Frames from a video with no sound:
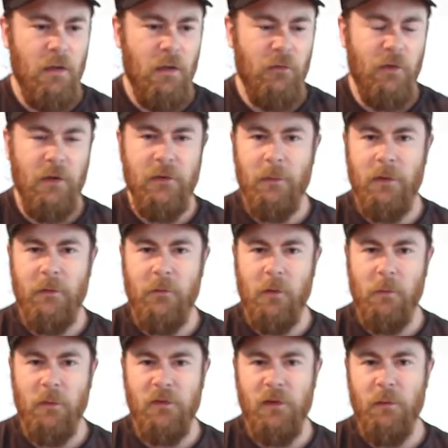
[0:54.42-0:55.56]
traded something for
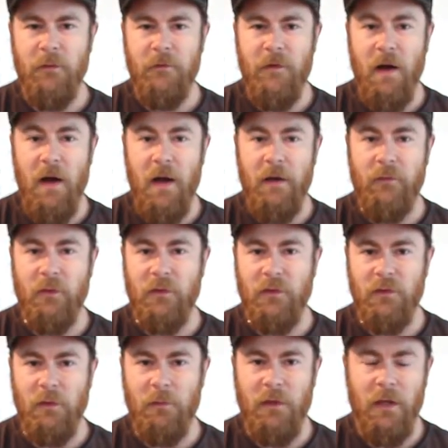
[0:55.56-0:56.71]
Persimmon Five, which
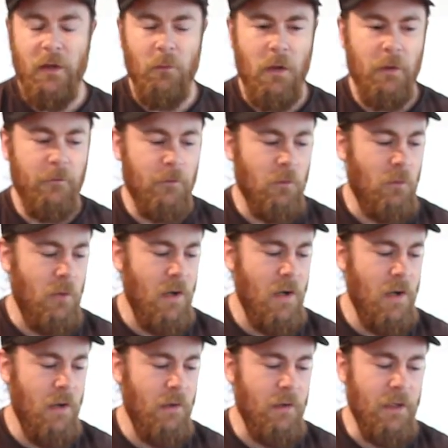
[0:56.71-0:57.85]
is something I'd wanted for a
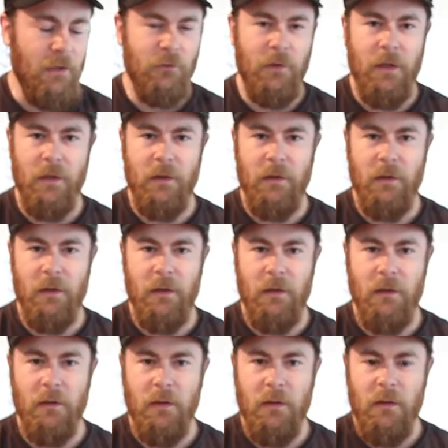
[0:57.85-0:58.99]
while. I had traded uh,
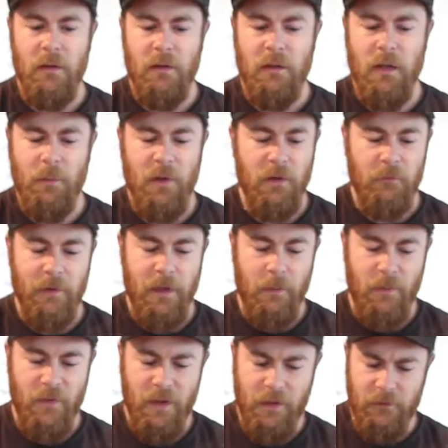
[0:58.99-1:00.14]
a couple other random
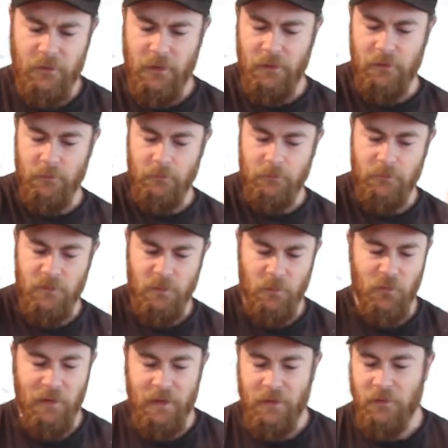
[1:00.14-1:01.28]
things. I got some some
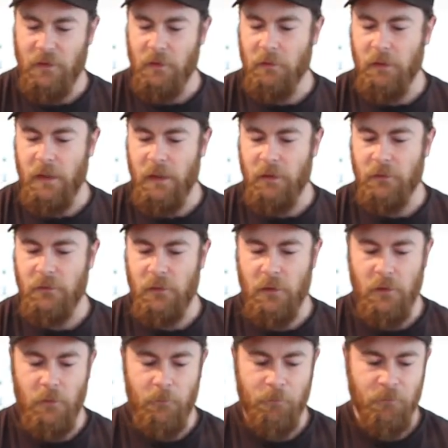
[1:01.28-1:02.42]
trinkets here and there.
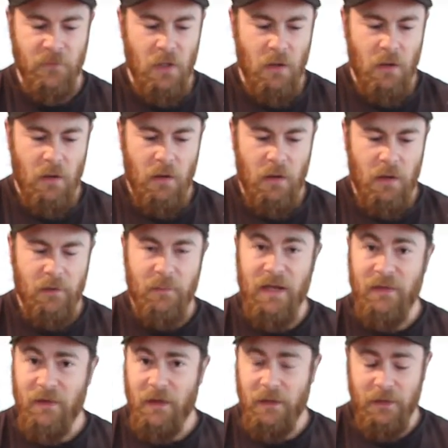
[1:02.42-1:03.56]
So uh, the
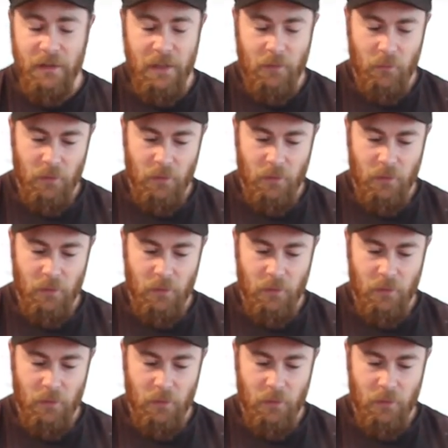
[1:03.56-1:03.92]
main thing I did get